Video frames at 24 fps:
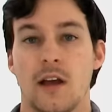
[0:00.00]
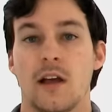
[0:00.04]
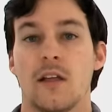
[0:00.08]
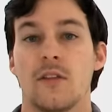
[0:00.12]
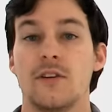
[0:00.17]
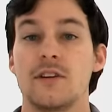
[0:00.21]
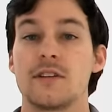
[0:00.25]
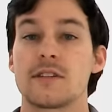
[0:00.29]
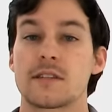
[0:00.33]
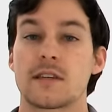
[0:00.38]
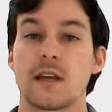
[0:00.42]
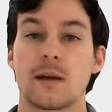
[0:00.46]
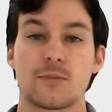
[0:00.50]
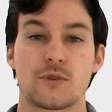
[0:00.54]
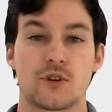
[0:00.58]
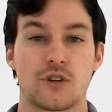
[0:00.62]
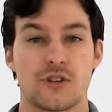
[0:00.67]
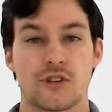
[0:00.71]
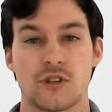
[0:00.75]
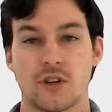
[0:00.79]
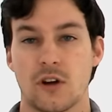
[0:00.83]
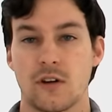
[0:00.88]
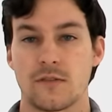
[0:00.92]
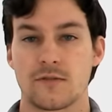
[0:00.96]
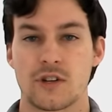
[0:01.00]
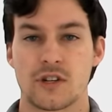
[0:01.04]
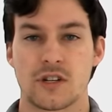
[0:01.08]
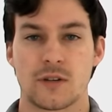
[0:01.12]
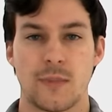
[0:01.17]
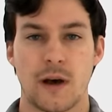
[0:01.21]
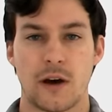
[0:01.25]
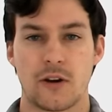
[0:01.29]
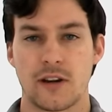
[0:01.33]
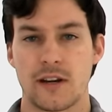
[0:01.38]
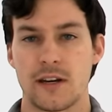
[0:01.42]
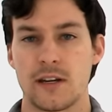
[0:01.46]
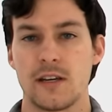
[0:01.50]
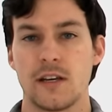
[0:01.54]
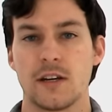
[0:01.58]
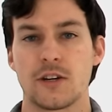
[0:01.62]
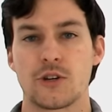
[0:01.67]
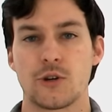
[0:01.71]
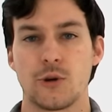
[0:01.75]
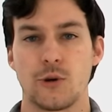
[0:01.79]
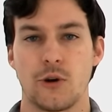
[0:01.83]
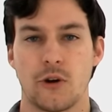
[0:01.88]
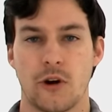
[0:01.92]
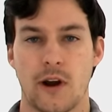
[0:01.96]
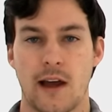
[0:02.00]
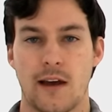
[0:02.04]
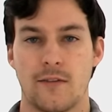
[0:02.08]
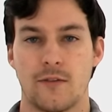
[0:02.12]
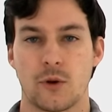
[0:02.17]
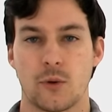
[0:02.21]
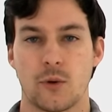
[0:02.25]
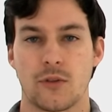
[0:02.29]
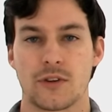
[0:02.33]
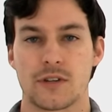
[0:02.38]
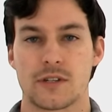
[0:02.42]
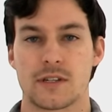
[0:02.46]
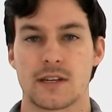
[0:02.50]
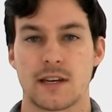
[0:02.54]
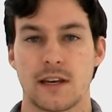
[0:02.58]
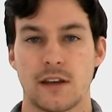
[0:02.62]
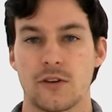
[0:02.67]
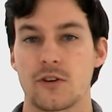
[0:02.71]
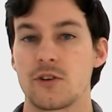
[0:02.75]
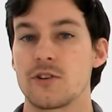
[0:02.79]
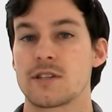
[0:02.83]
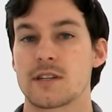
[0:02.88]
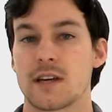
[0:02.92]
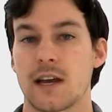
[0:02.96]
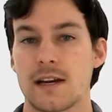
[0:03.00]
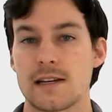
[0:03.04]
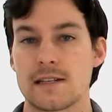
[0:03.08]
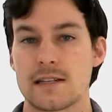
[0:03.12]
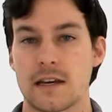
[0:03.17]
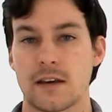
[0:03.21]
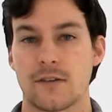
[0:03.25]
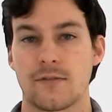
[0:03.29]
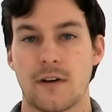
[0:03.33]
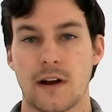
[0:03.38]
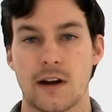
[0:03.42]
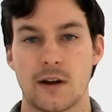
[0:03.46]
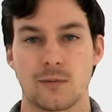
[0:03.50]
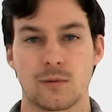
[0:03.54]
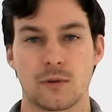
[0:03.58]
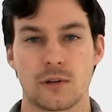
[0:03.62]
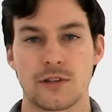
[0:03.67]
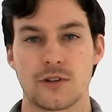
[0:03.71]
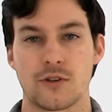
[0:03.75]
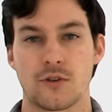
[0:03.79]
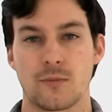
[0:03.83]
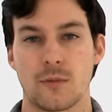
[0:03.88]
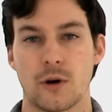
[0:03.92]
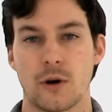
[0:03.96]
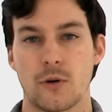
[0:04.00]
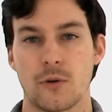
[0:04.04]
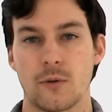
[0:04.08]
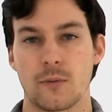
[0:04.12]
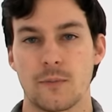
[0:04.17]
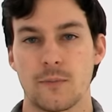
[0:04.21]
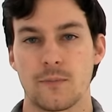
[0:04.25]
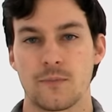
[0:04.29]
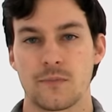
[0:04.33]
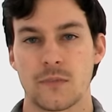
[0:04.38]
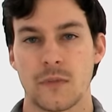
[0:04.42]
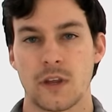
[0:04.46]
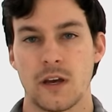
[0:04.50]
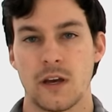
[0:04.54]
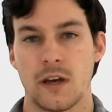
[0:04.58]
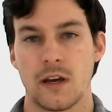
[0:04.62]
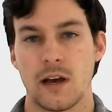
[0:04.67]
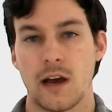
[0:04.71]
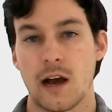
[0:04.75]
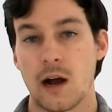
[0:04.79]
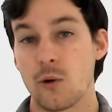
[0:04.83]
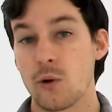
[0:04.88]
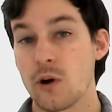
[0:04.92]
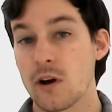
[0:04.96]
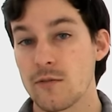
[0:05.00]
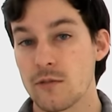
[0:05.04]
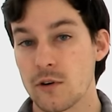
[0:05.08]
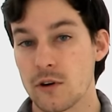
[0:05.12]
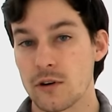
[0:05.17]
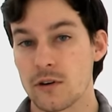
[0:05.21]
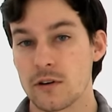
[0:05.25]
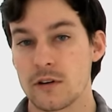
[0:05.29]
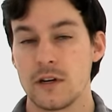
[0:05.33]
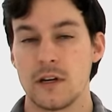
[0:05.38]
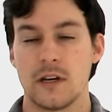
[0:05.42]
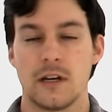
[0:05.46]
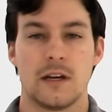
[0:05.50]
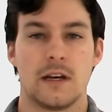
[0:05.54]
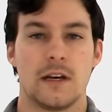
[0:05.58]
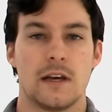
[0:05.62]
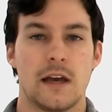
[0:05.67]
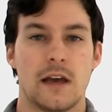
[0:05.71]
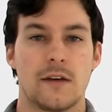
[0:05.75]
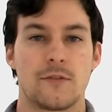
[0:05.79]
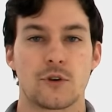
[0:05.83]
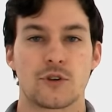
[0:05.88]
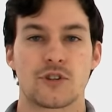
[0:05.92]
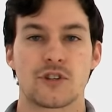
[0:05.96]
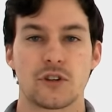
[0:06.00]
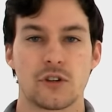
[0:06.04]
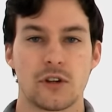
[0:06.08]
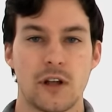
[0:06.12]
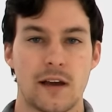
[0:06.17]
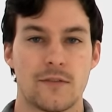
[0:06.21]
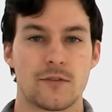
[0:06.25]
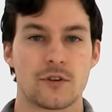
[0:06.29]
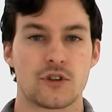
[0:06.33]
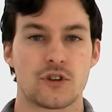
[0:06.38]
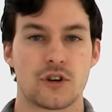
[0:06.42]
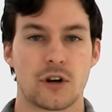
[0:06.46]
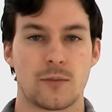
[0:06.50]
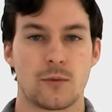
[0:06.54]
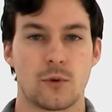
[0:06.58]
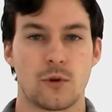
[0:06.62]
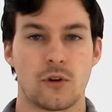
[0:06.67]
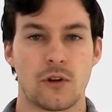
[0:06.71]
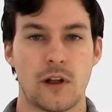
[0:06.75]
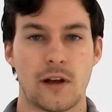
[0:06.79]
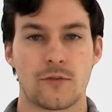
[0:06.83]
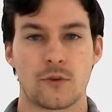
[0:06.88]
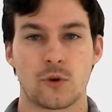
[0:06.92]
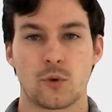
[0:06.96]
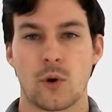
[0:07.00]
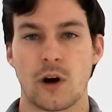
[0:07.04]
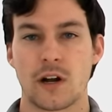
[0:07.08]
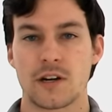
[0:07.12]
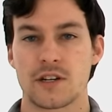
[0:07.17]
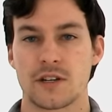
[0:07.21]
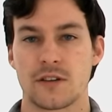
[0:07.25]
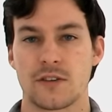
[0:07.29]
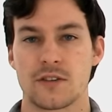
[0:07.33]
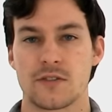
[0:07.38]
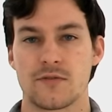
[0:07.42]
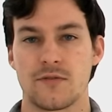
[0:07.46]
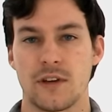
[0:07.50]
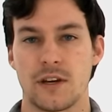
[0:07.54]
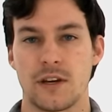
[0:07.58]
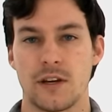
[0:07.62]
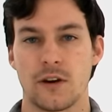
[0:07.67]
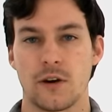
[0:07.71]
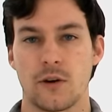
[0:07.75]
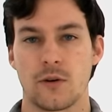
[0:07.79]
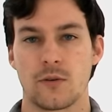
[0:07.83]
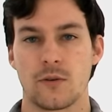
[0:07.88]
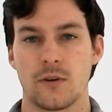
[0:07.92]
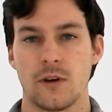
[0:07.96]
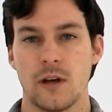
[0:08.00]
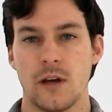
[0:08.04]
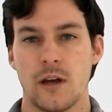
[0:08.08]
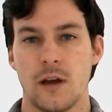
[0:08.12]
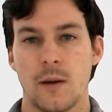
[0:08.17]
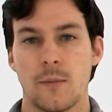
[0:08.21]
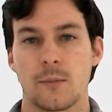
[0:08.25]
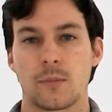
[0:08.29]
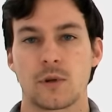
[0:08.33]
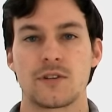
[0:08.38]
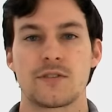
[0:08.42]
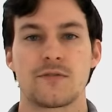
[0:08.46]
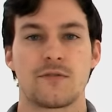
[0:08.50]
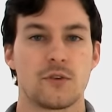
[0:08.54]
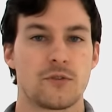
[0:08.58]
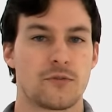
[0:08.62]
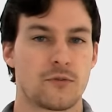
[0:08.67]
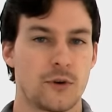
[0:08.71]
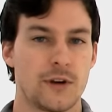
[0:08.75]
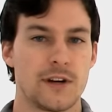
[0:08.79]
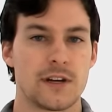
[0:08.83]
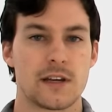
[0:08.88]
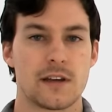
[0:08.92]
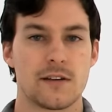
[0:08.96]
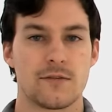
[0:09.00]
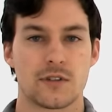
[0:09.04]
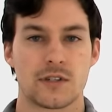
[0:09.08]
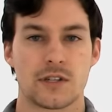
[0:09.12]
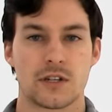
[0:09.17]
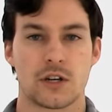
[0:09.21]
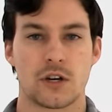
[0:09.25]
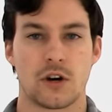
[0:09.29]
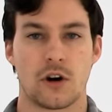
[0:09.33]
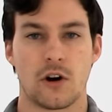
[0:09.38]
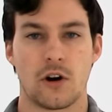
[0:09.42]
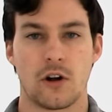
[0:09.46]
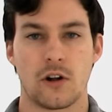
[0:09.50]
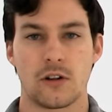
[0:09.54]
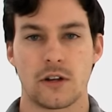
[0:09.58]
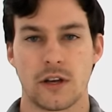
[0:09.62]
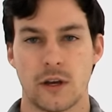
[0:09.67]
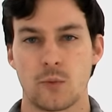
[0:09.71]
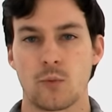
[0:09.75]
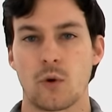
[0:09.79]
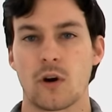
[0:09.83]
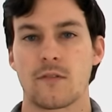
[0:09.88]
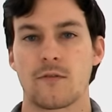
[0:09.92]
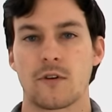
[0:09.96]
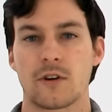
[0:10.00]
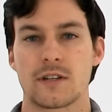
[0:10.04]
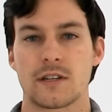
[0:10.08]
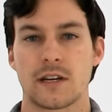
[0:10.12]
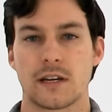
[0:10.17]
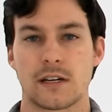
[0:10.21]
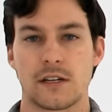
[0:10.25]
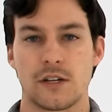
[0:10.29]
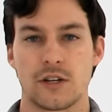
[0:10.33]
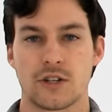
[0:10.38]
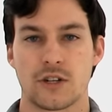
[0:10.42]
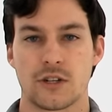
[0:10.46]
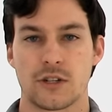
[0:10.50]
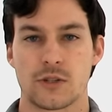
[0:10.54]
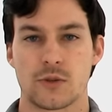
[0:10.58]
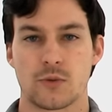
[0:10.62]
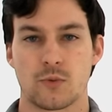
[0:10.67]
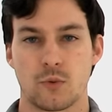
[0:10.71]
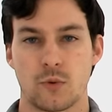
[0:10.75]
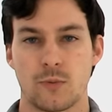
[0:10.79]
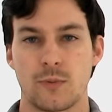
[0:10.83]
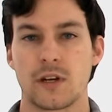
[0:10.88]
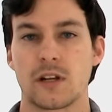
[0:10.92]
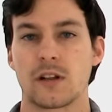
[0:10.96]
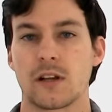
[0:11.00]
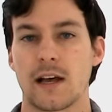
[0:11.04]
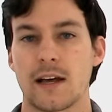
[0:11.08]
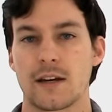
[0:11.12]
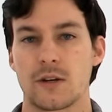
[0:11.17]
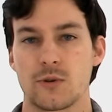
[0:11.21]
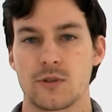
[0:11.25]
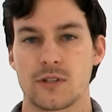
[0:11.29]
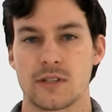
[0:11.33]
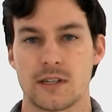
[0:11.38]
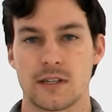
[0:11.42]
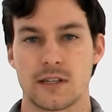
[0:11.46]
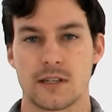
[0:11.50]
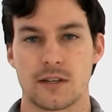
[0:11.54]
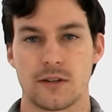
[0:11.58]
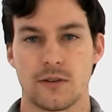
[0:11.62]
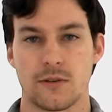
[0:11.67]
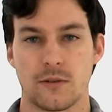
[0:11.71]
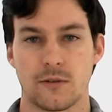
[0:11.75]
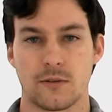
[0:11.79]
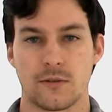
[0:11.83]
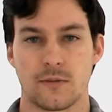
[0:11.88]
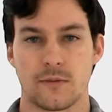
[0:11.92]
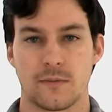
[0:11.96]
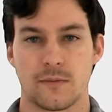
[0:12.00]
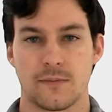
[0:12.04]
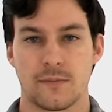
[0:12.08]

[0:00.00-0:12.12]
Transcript: These steps should solve just about any issue you're having with a standard Skytech fireplace remote. However, if you're still having trouble after watching this video, please feel free to give us a call and one of our technicians would be glad to assist you.